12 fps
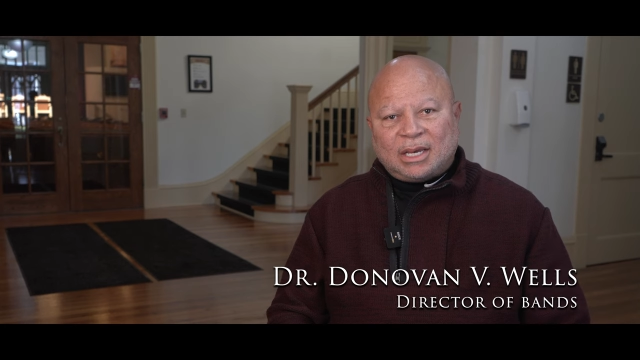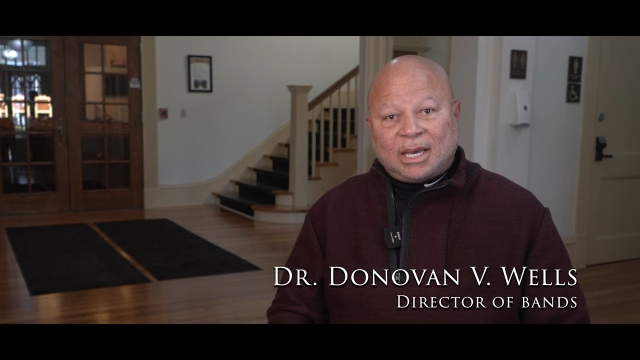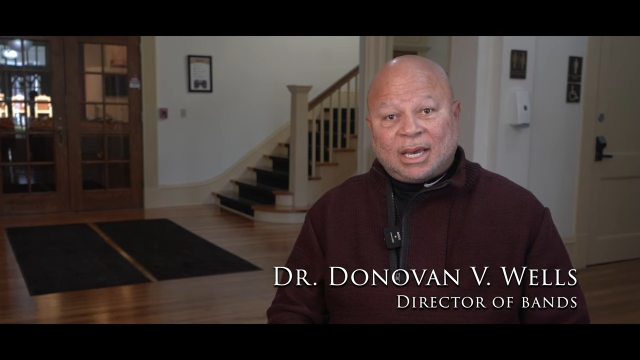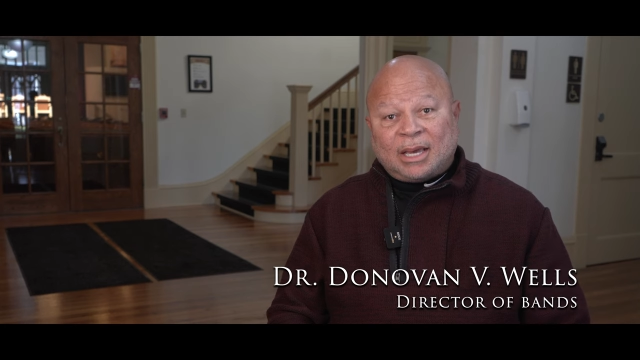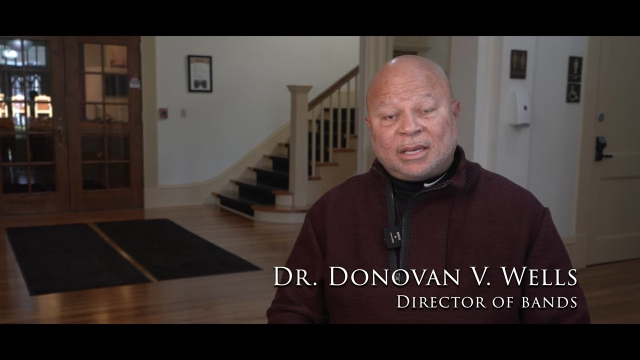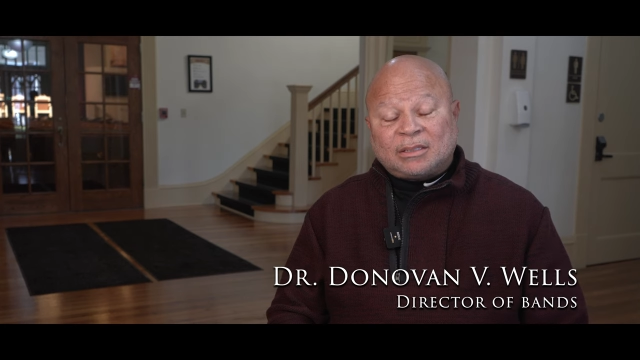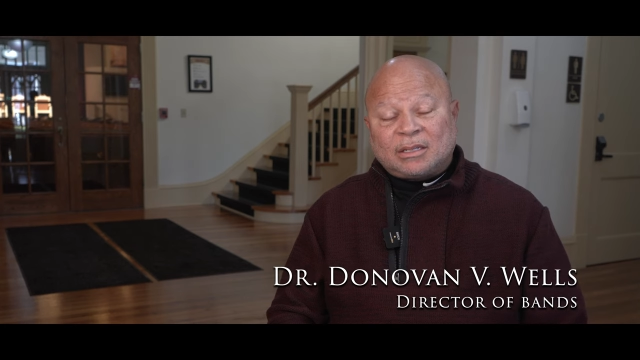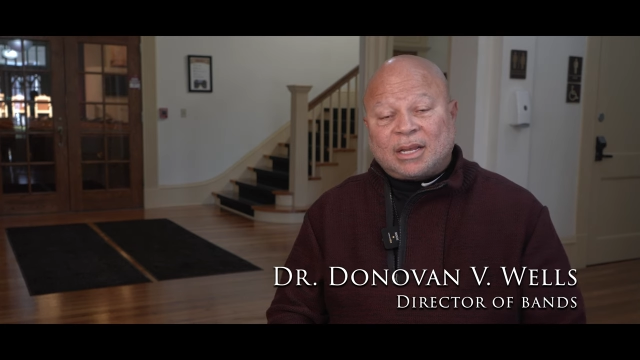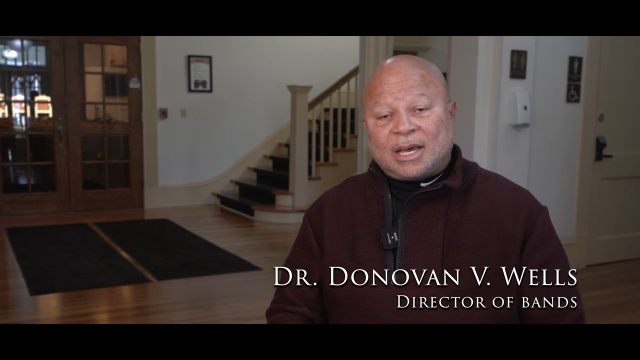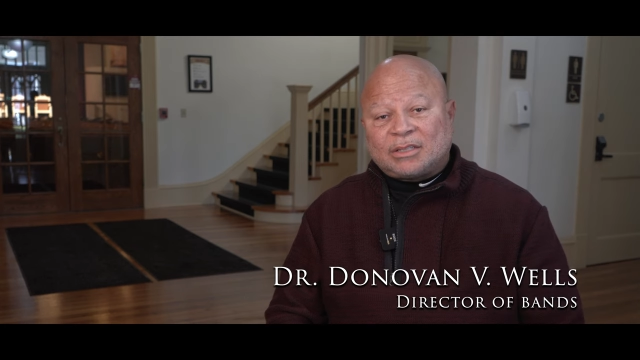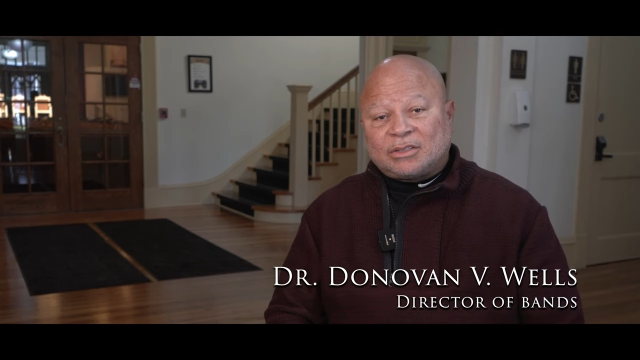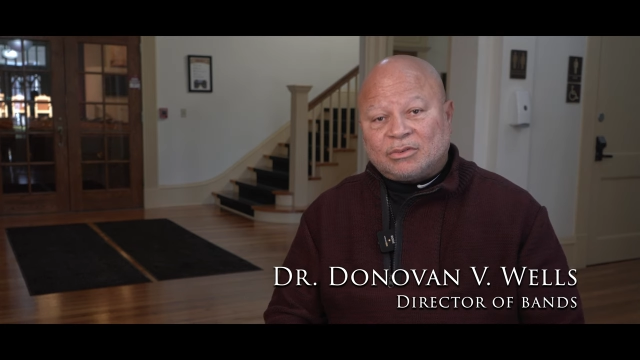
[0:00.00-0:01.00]
and
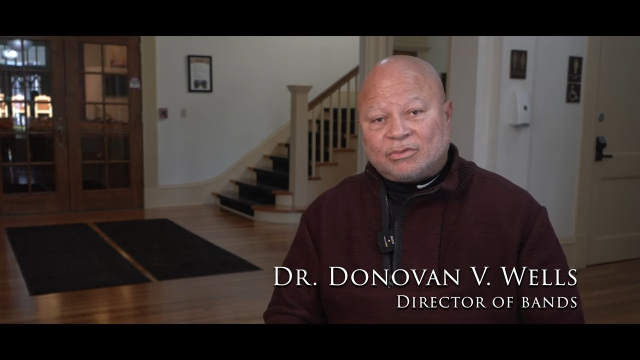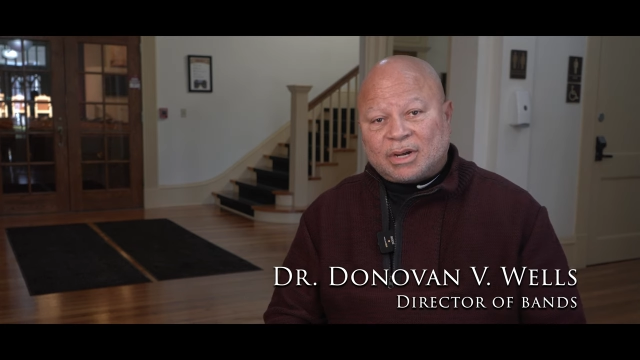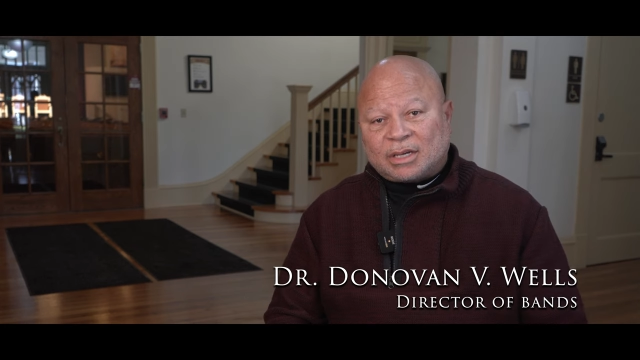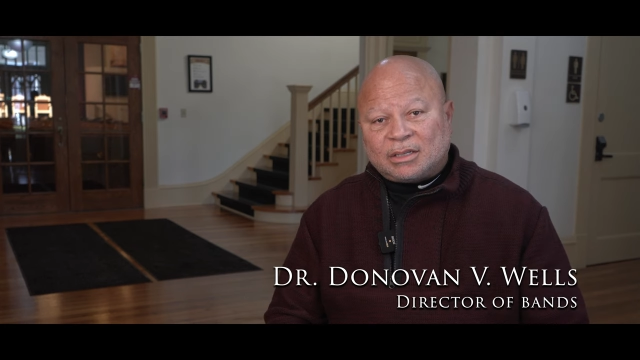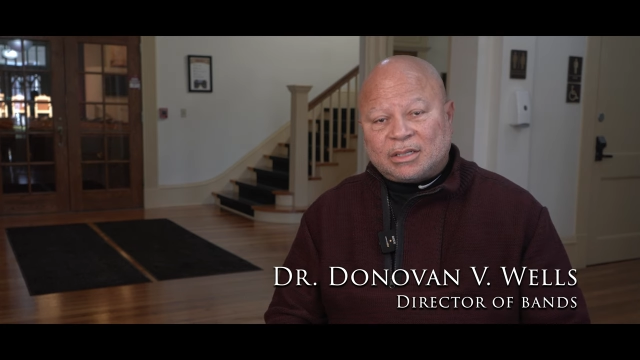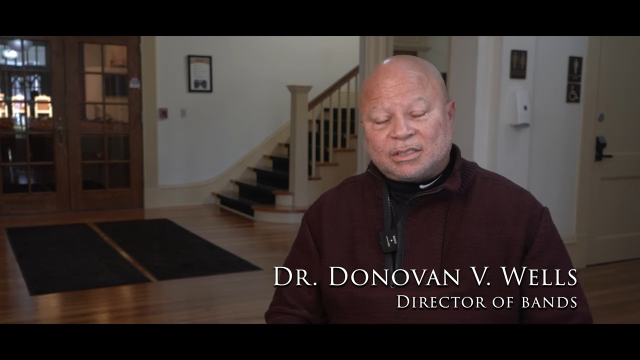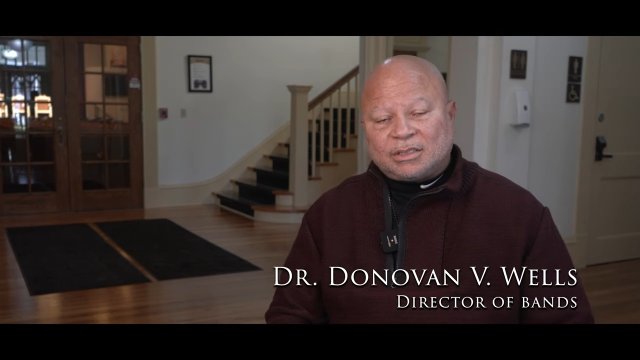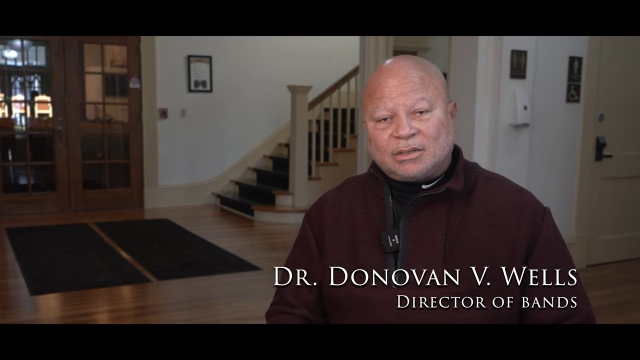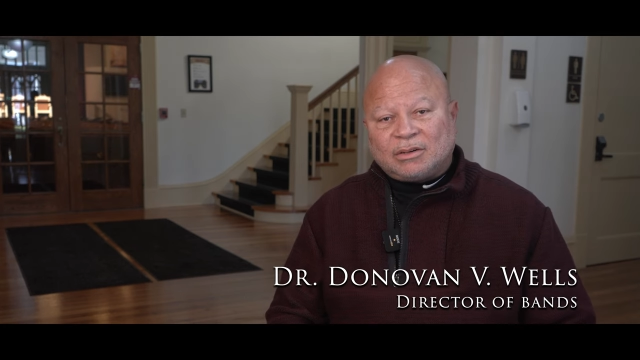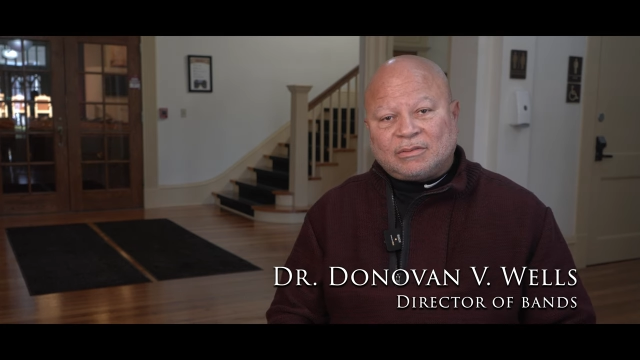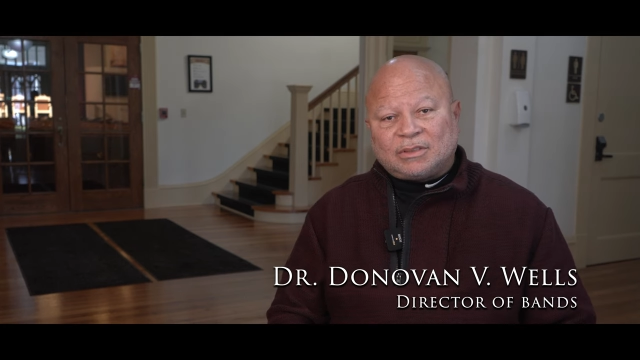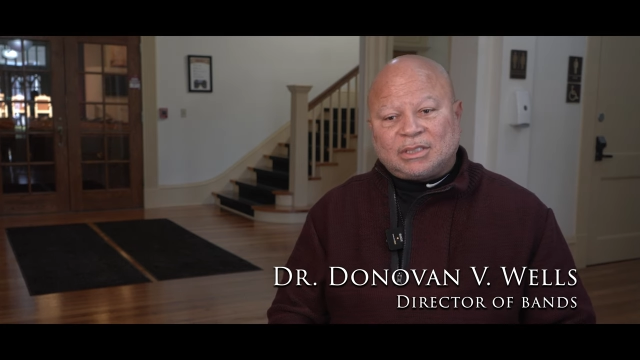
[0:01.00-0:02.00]
international recognition
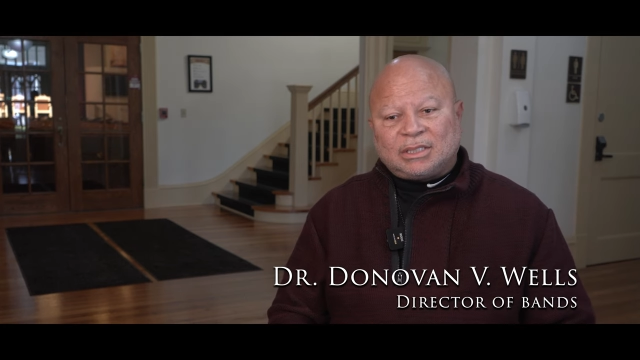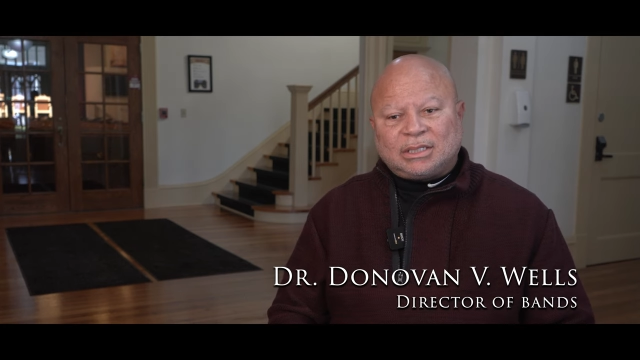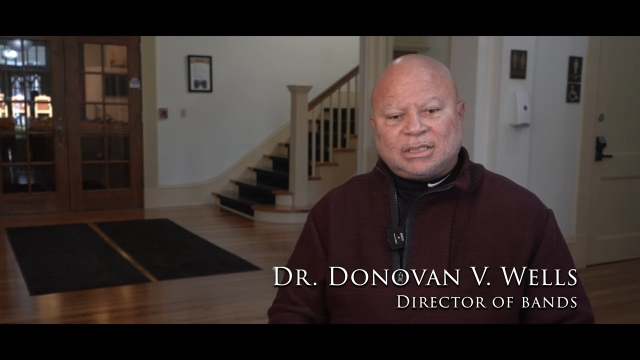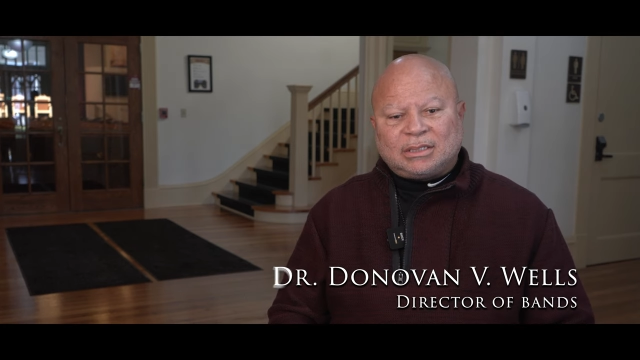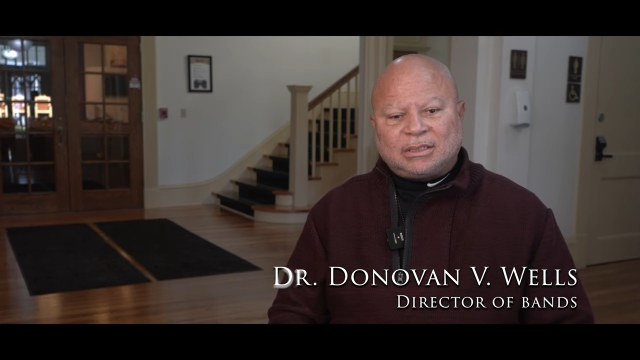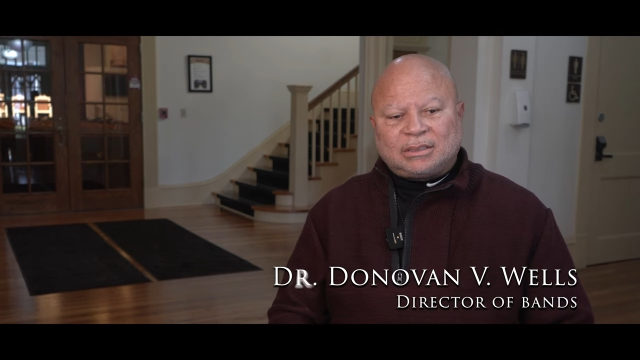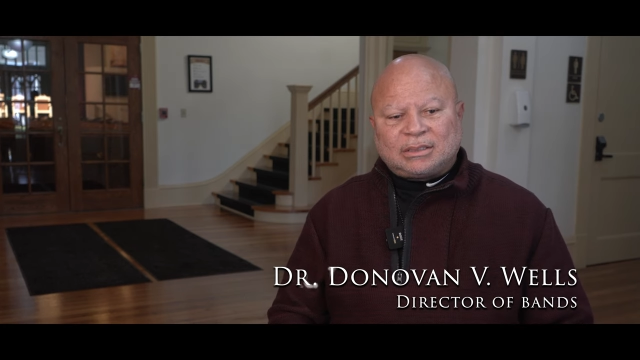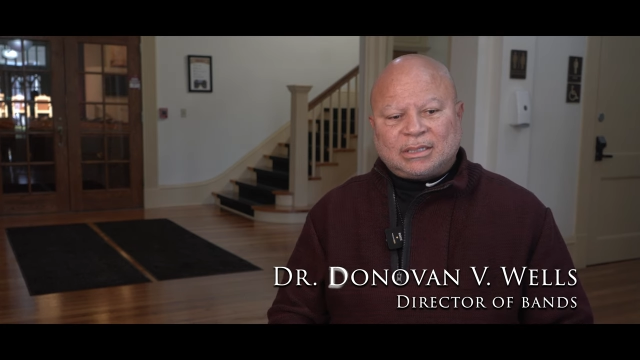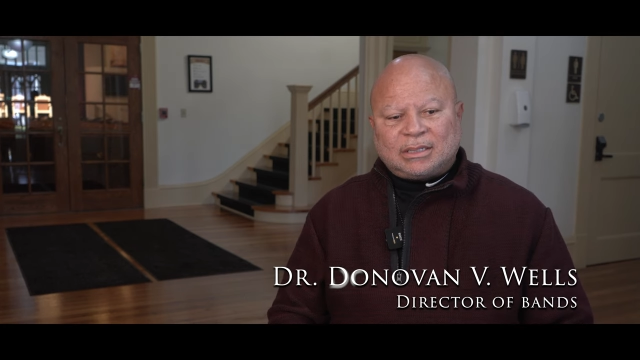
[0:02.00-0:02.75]
over the years.